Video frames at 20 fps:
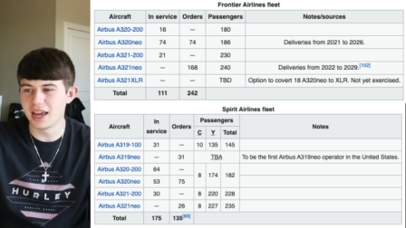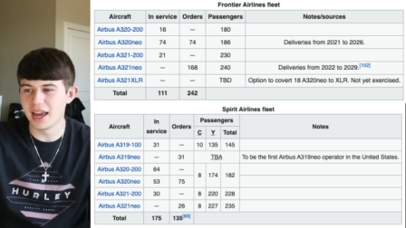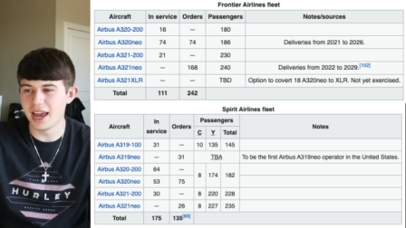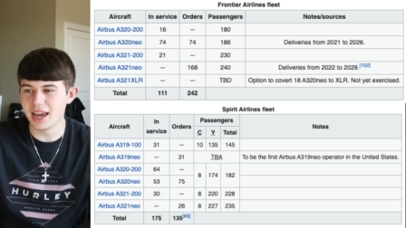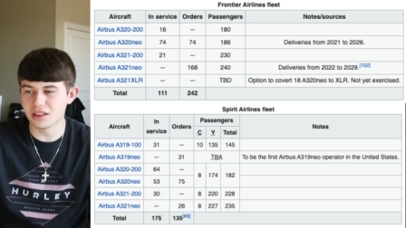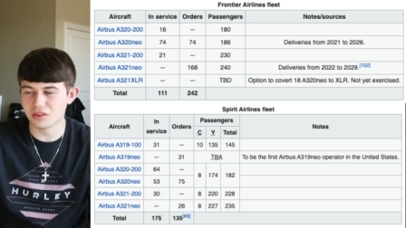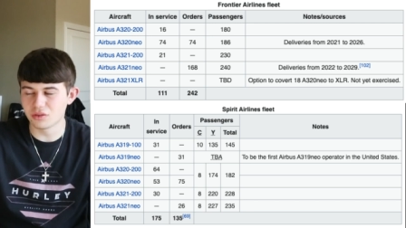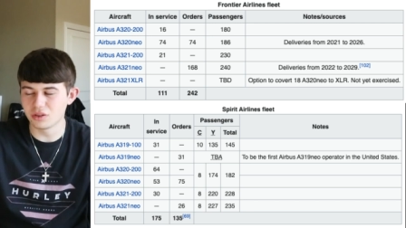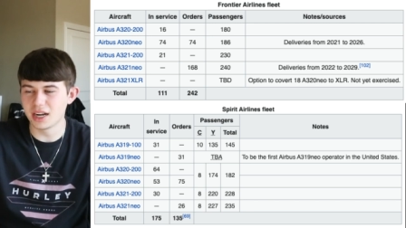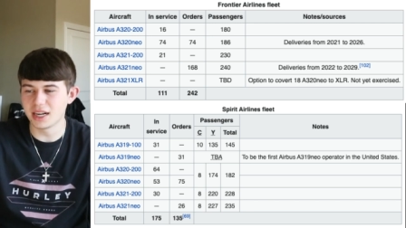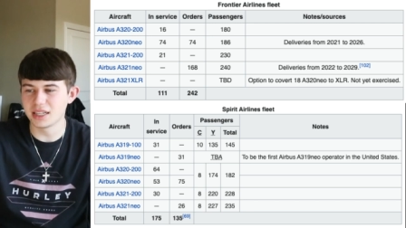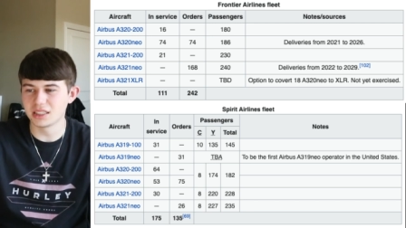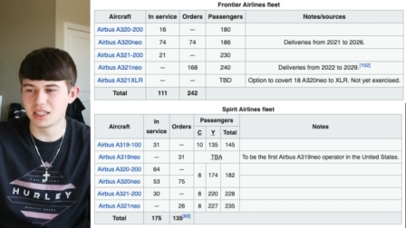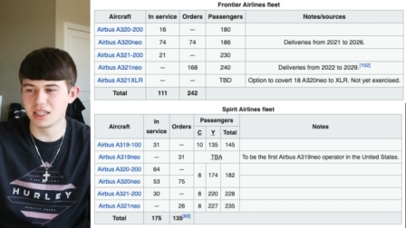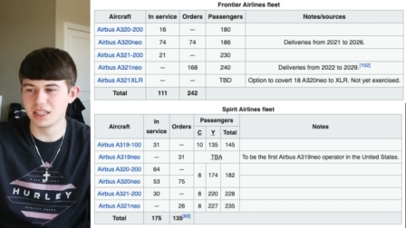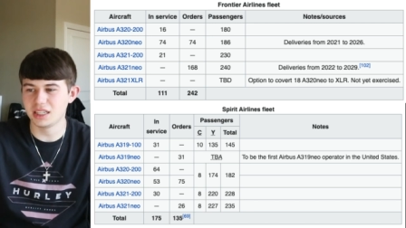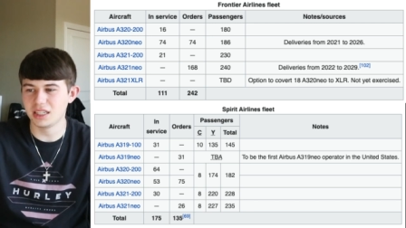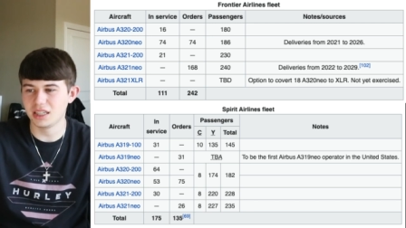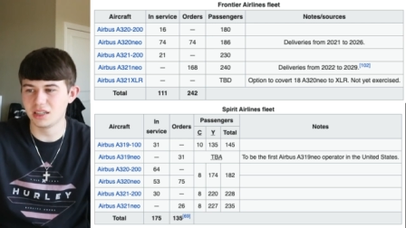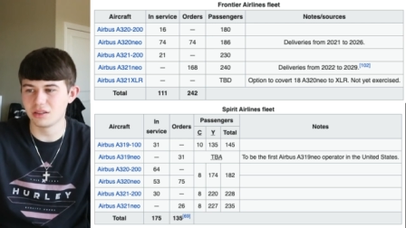
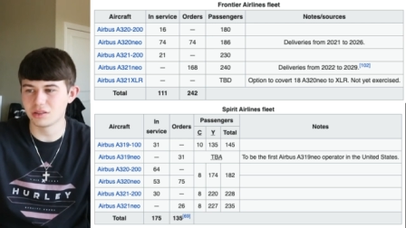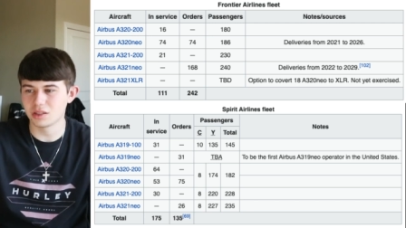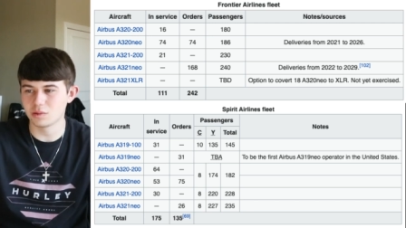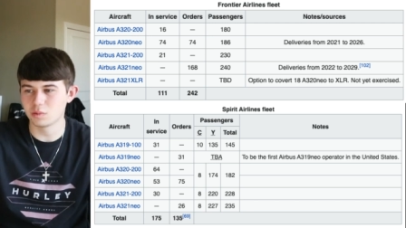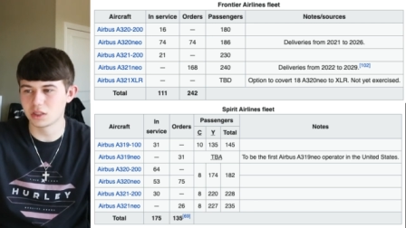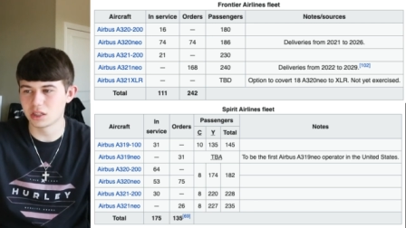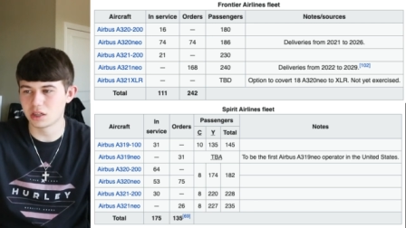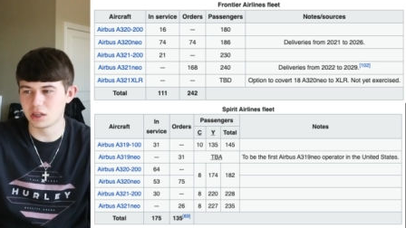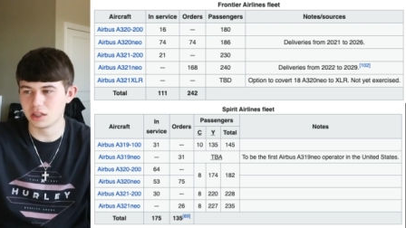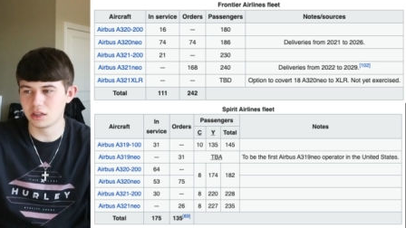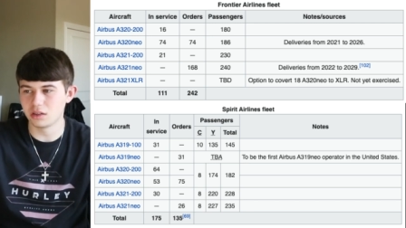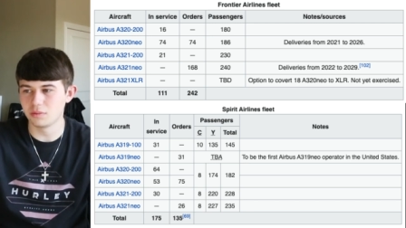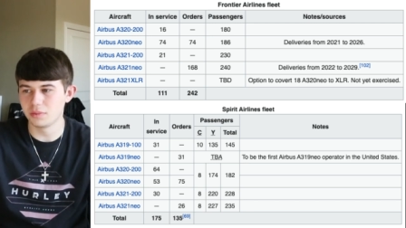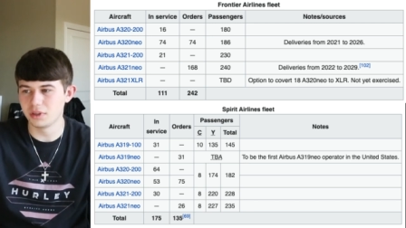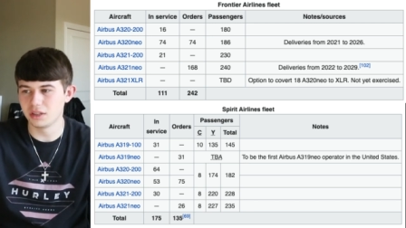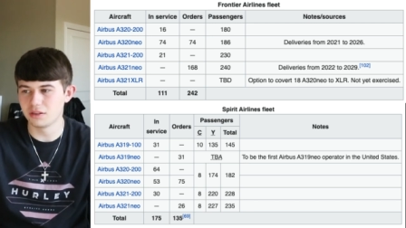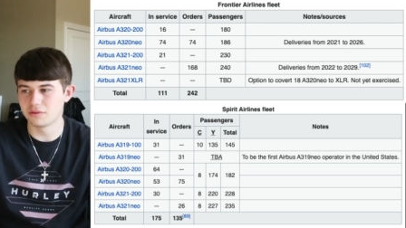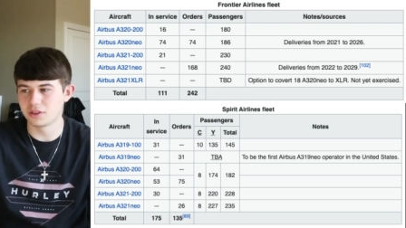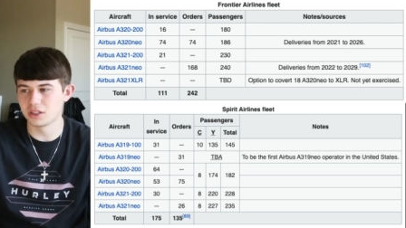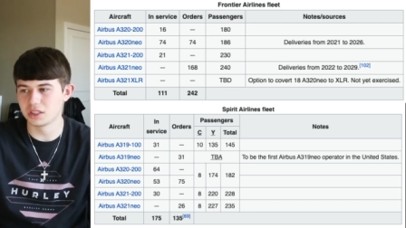A319neos, I'm sorry, they'll
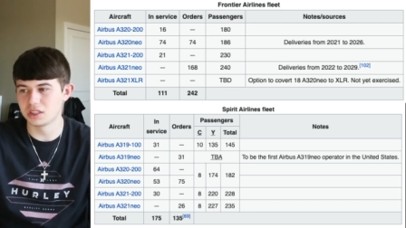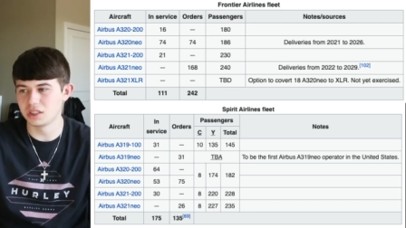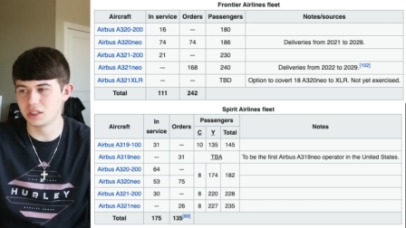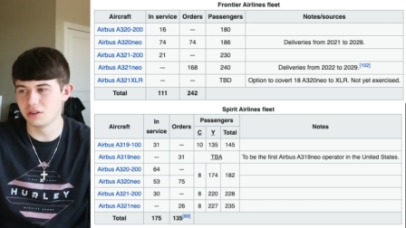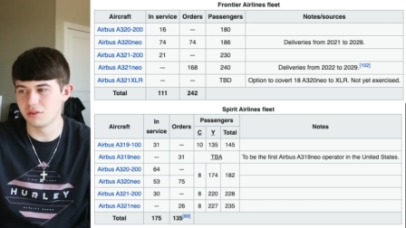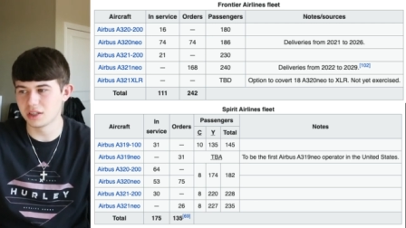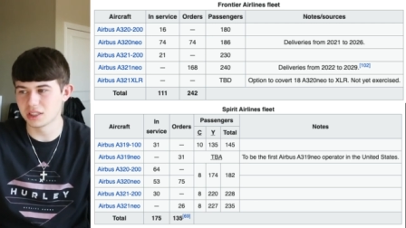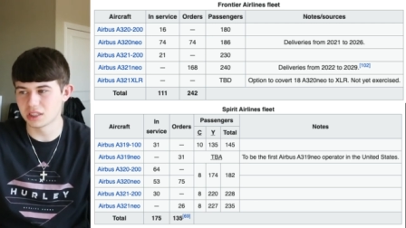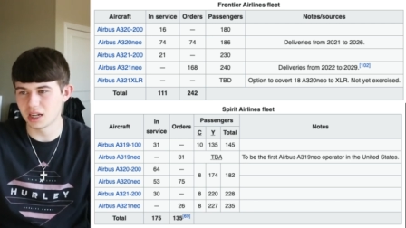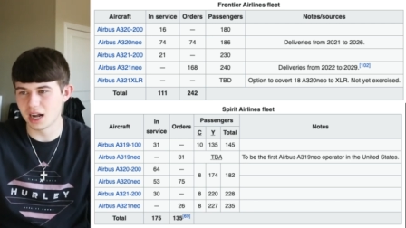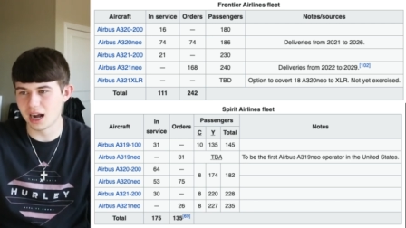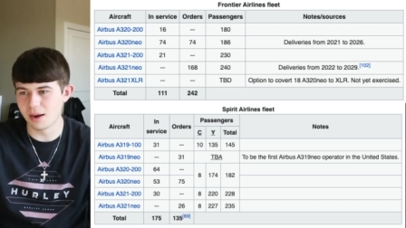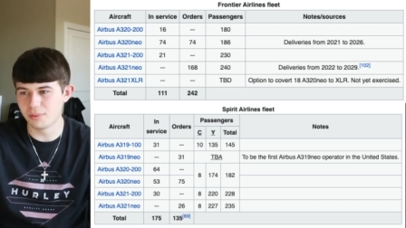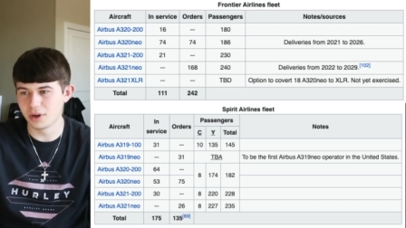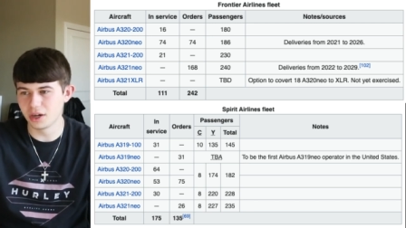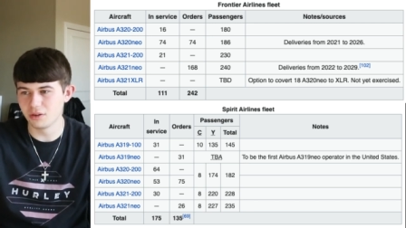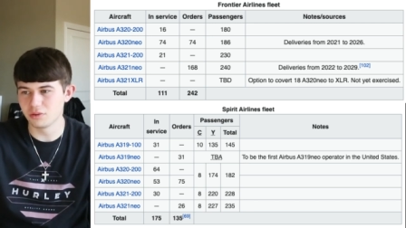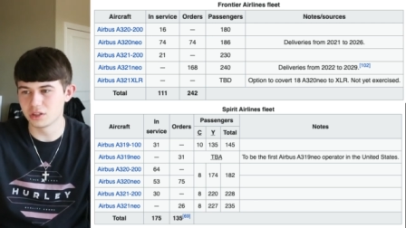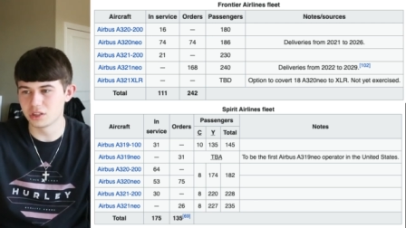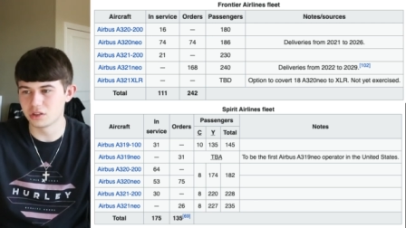be the first in the US to
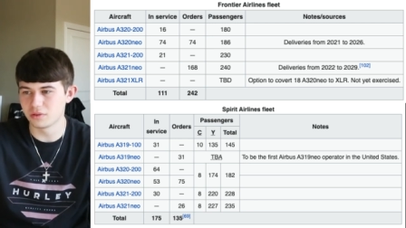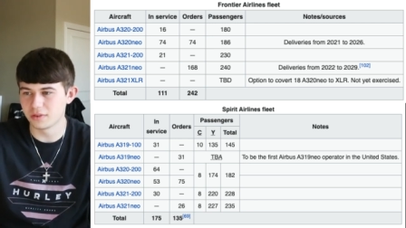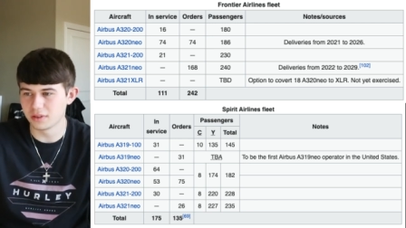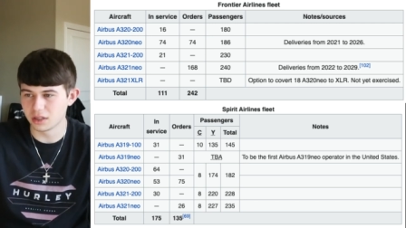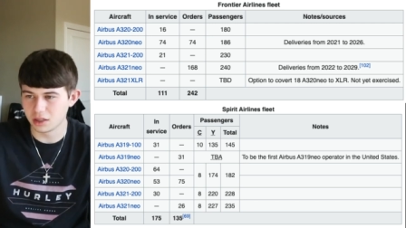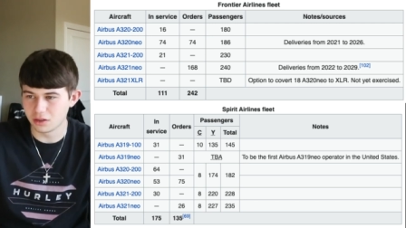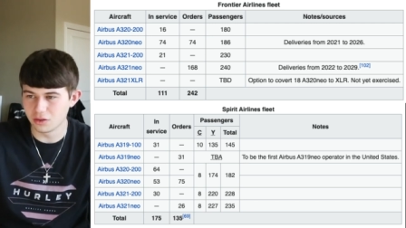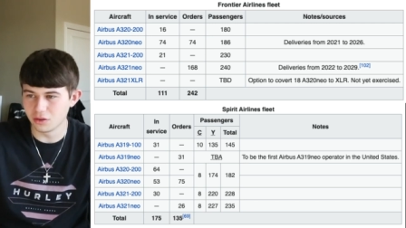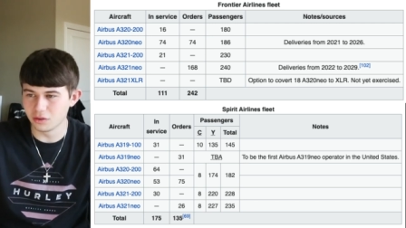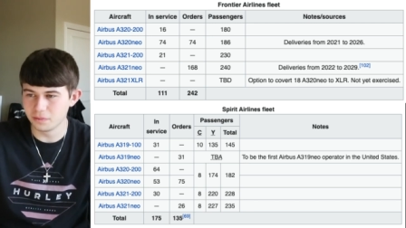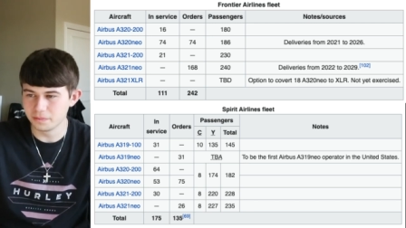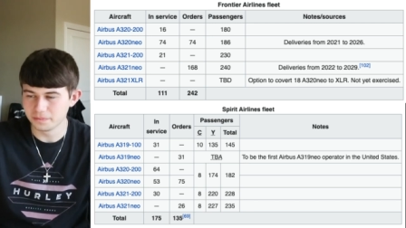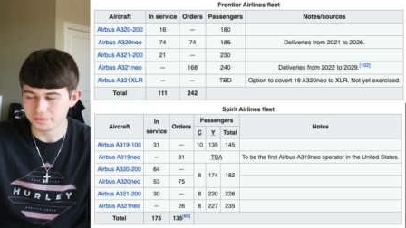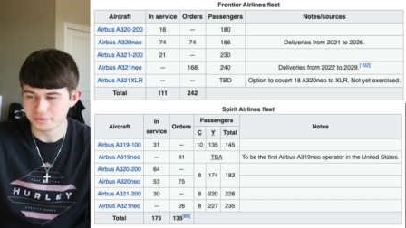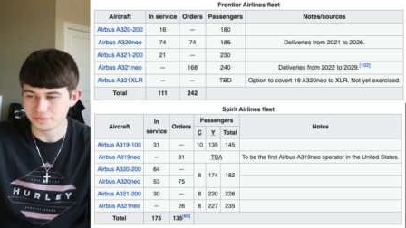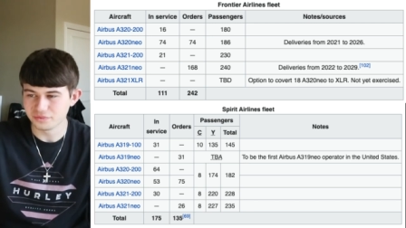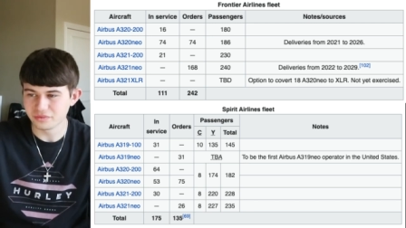operate, which is really cool.